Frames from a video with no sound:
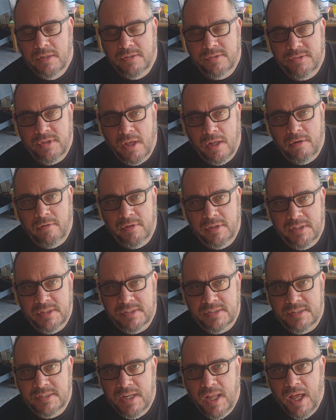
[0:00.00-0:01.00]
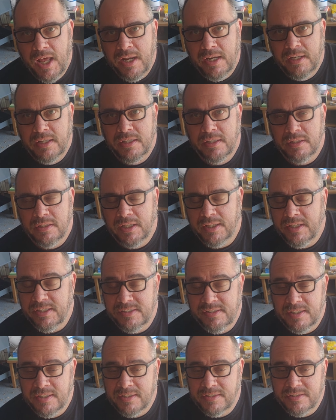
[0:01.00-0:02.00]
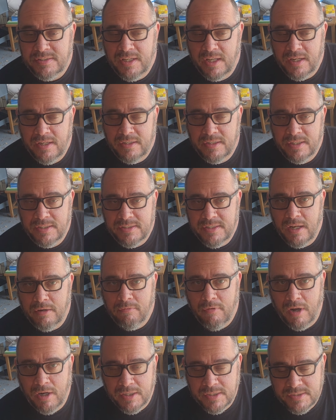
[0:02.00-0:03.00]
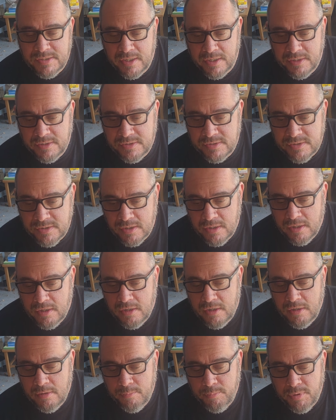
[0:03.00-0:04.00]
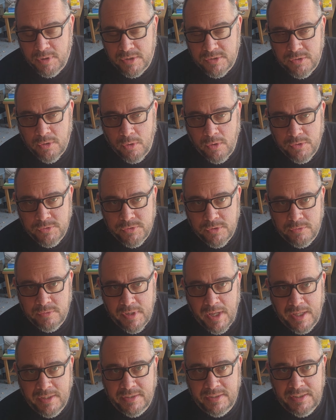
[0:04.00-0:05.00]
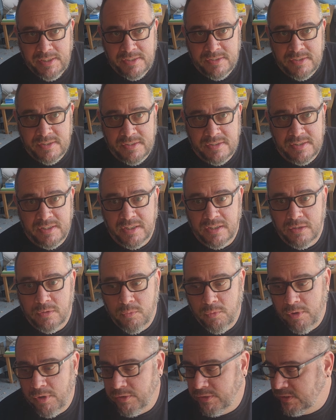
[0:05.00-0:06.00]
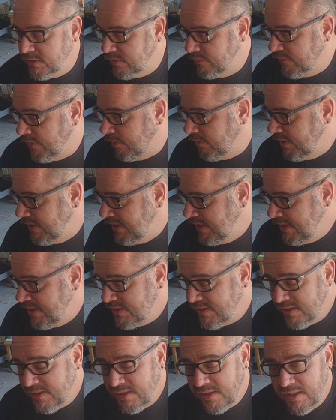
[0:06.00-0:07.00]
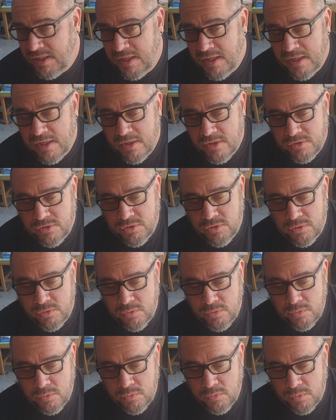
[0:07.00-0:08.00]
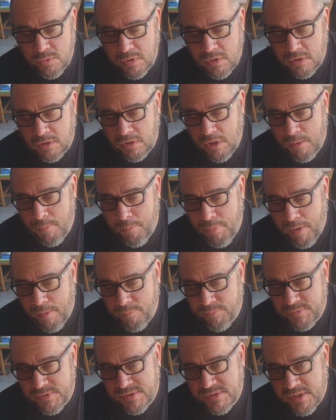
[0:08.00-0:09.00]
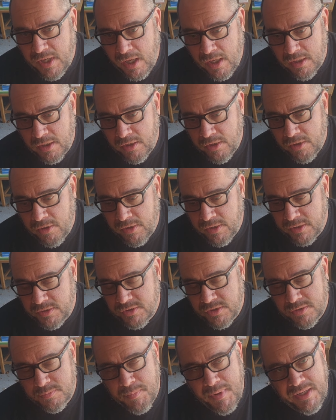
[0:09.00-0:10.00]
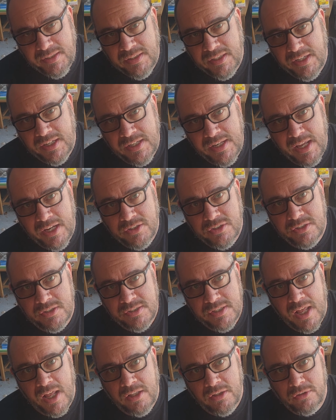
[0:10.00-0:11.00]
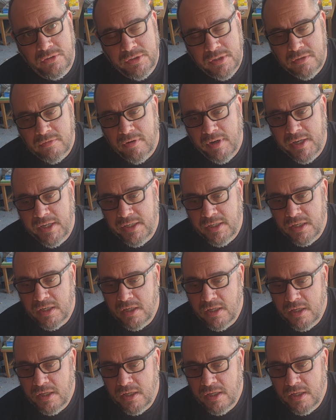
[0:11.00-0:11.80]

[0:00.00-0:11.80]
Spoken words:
Soldering is not, like I said, it's not rocket science, but it's also not the easiest thing in the world. It's very easy to clump up the solder and it just make the connections not looking right.